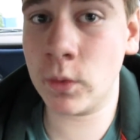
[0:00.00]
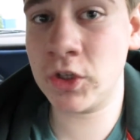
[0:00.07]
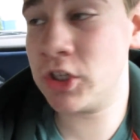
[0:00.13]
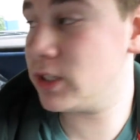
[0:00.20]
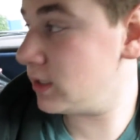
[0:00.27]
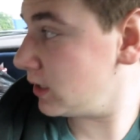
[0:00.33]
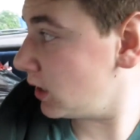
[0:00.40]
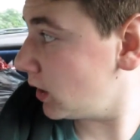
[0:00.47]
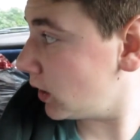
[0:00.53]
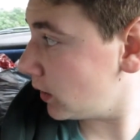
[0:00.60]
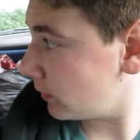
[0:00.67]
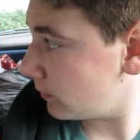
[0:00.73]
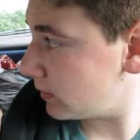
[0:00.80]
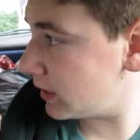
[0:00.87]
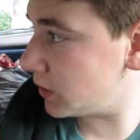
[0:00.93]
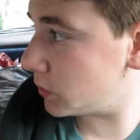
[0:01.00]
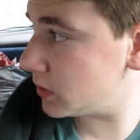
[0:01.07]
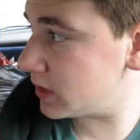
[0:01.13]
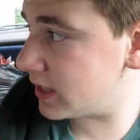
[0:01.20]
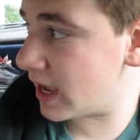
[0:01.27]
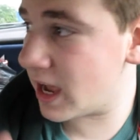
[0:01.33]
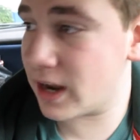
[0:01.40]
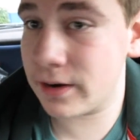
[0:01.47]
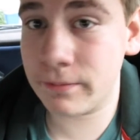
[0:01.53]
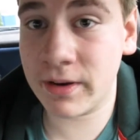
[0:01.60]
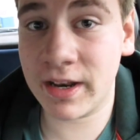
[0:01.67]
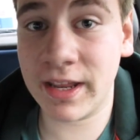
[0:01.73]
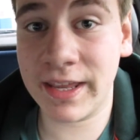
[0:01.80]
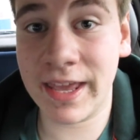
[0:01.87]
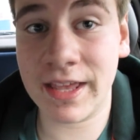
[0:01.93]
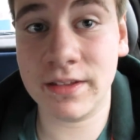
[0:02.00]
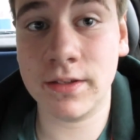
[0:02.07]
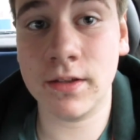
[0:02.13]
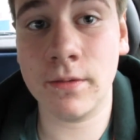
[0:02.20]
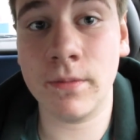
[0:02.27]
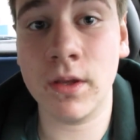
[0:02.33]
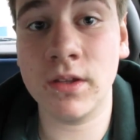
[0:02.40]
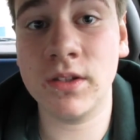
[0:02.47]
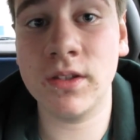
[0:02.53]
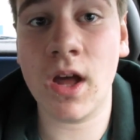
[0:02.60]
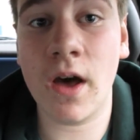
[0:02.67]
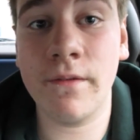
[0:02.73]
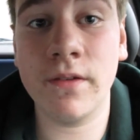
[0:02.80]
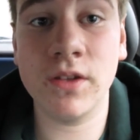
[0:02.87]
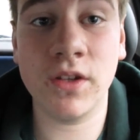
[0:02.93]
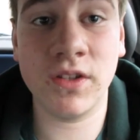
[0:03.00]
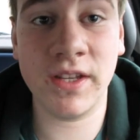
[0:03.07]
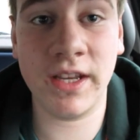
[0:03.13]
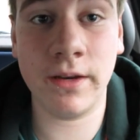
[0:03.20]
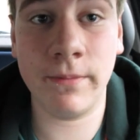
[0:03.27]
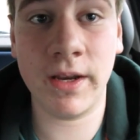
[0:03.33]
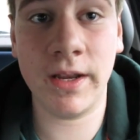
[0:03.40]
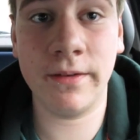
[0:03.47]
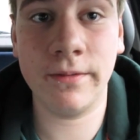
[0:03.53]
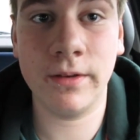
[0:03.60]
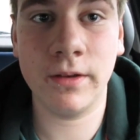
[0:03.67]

we're just the middle of the day and I'm gonna get some stuff. So see you in a minute.